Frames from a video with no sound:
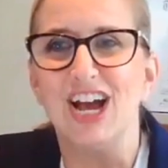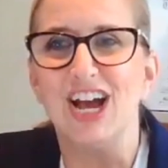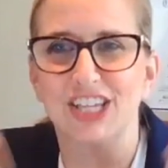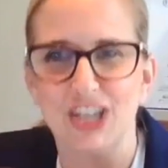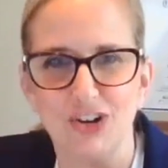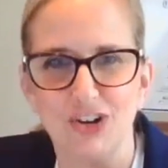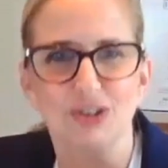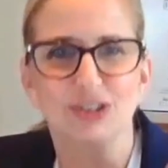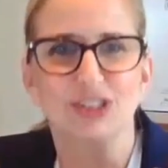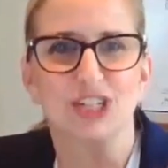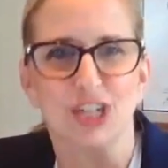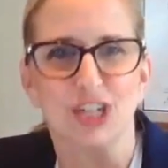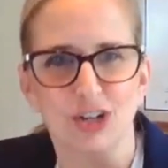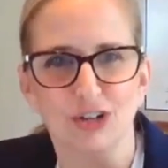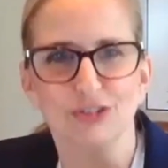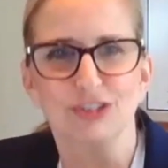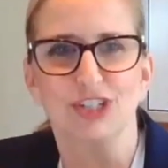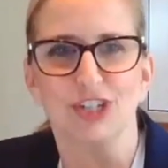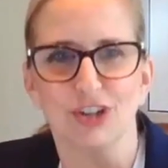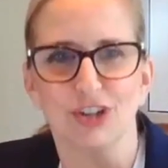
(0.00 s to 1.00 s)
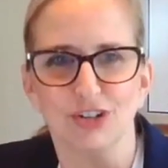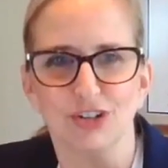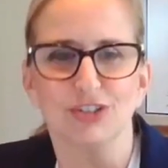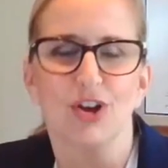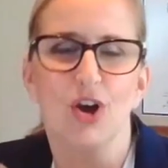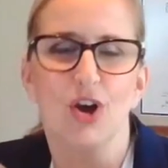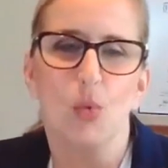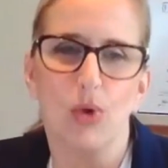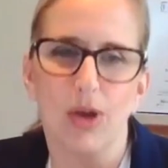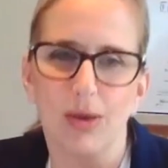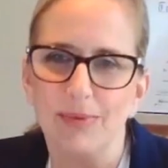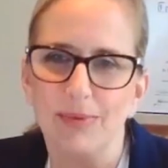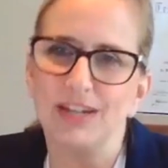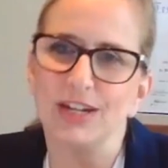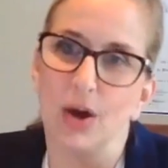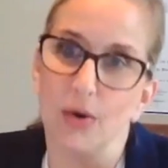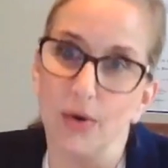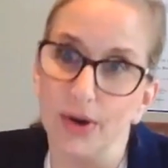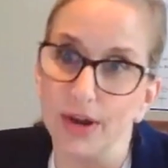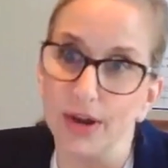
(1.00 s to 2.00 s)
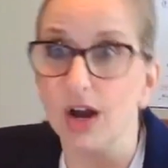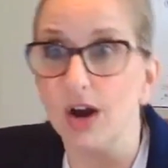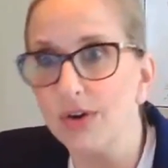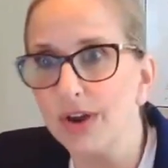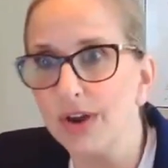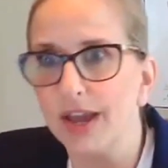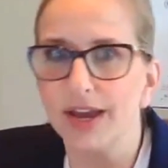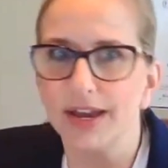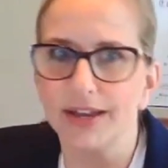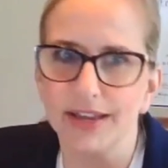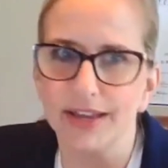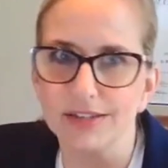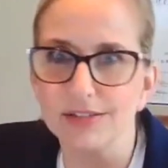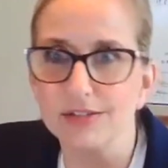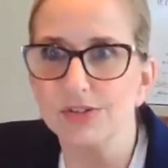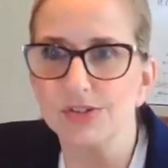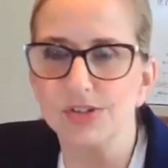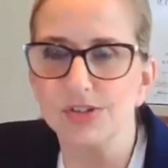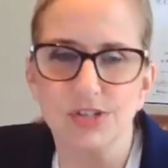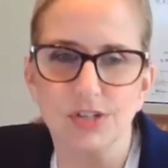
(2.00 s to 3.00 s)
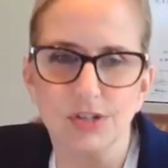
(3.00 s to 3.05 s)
Guilt. Women going, okay, I guess I'll